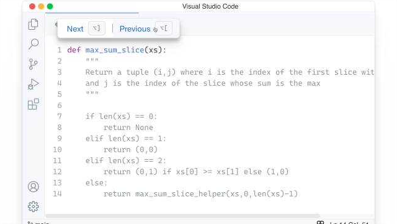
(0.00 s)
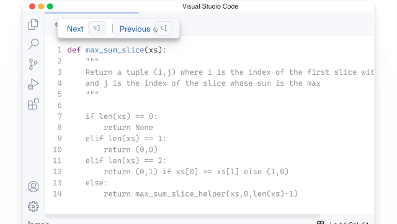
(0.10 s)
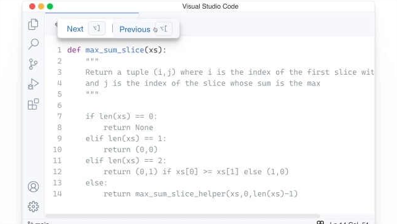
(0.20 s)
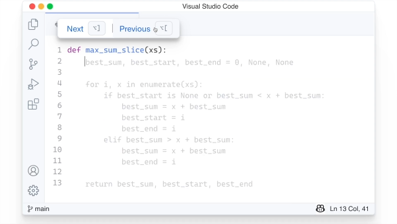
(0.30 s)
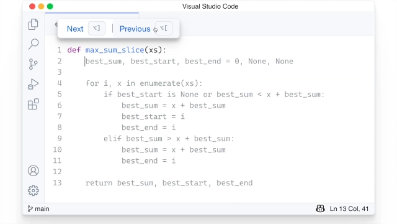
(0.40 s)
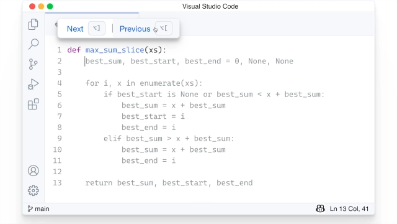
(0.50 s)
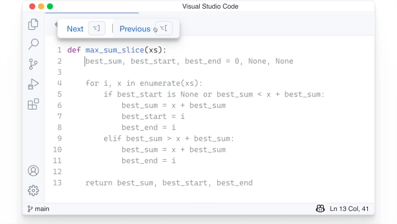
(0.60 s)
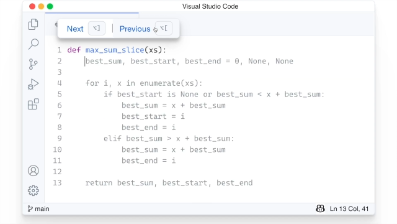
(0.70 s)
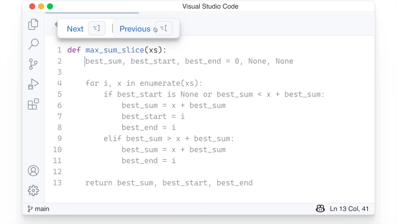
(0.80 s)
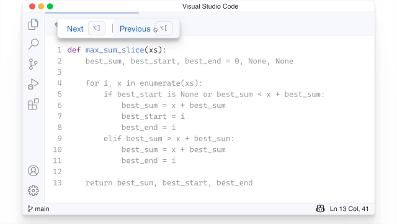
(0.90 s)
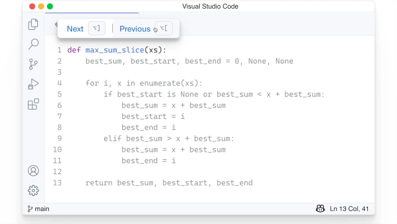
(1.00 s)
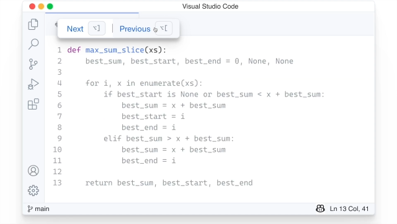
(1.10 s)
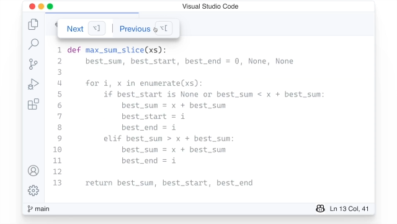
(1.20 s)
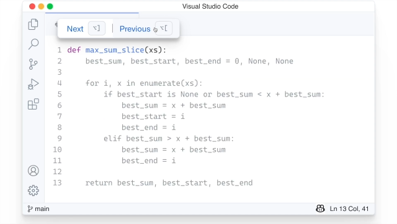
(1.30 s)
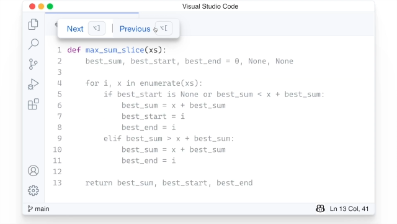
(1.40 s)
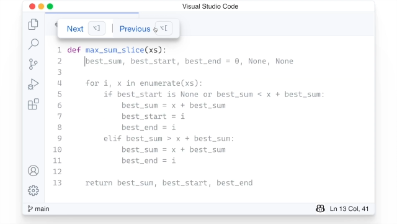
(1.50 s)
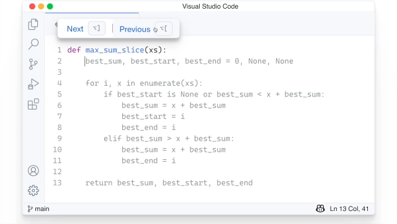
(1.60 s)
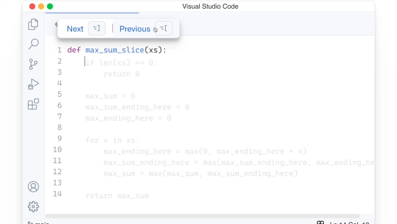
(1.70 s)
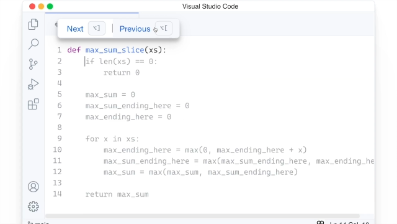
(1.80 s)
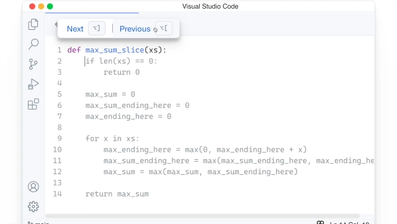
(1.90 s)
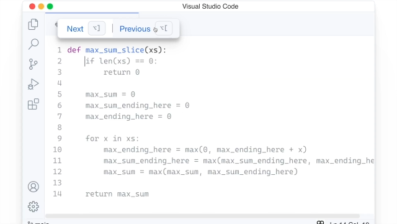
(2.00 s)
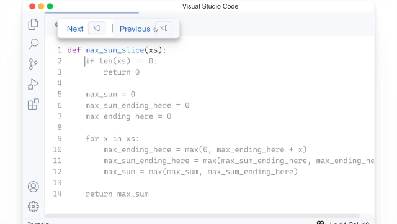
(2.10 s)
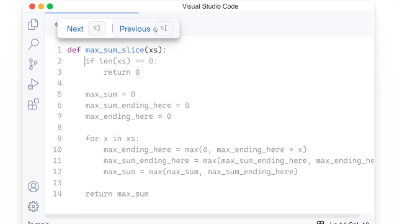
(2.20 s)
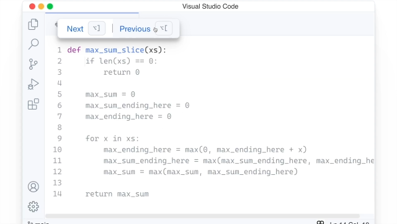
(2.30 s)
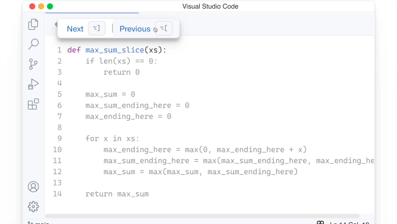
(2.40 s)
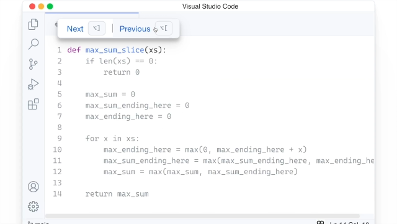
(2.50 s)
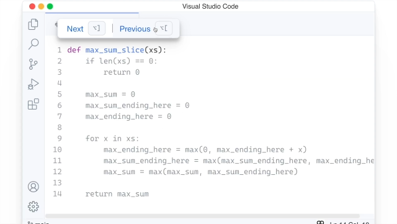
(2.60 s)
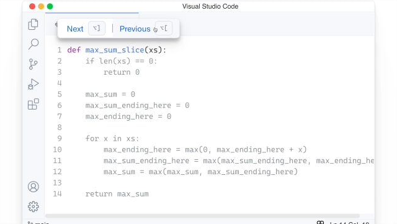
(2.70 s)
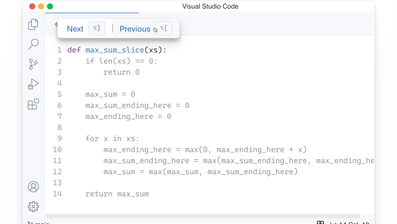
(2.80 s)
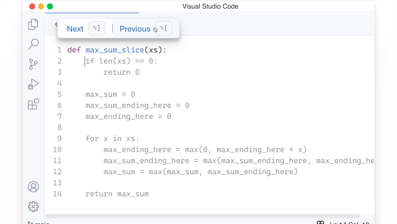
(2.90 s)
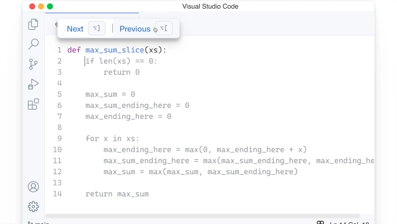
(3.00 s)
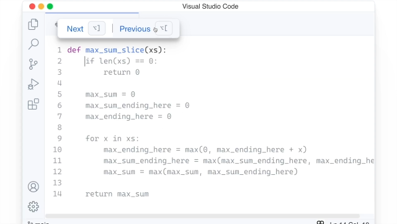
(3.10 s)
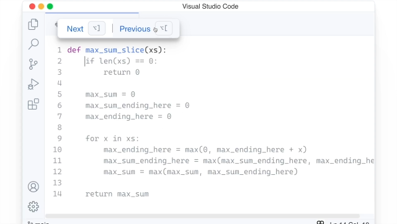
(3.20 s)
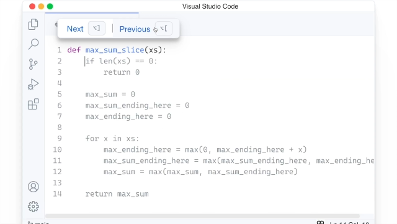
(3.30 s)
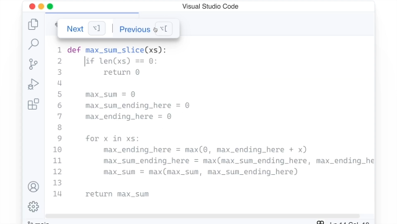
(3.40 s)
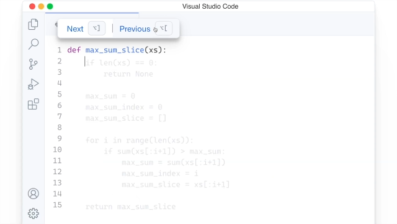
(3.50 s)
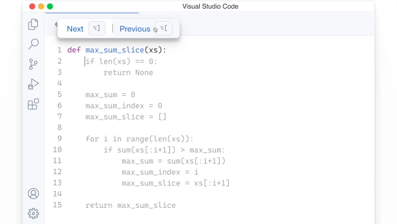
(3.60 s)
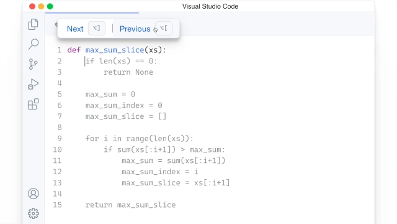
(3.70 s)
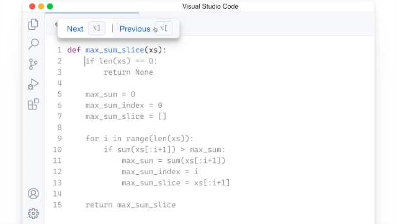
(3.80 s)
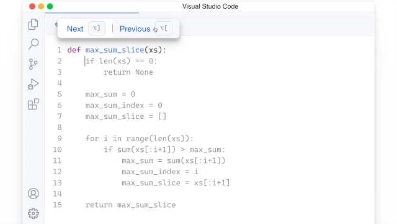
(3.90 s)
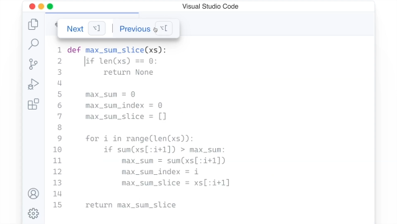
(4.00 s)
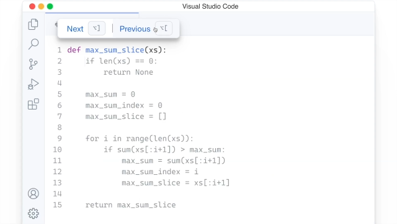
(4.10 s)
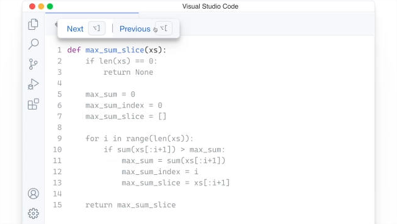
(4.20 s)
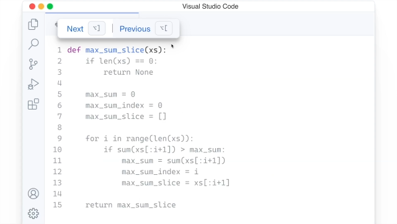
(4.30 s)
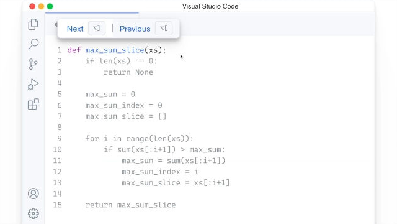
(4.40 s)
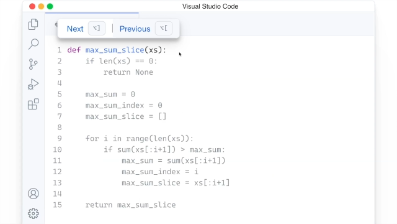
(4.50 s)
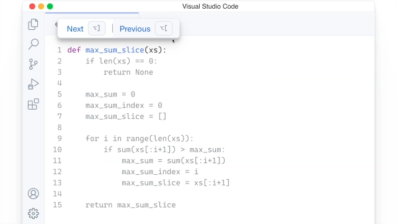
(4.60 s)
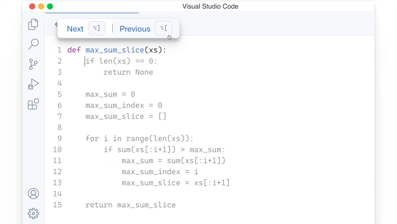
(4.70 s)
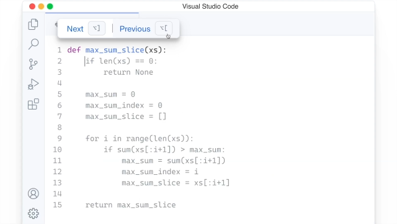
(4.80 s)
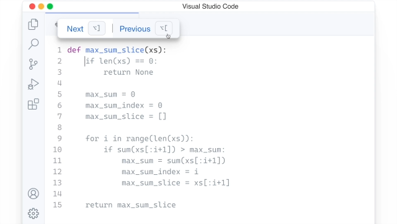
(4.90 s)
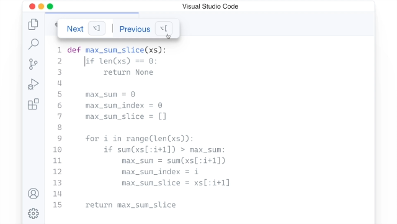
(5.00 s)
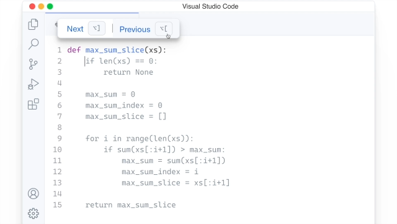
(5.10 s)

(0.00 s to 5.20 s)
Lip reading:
(no speaker visible)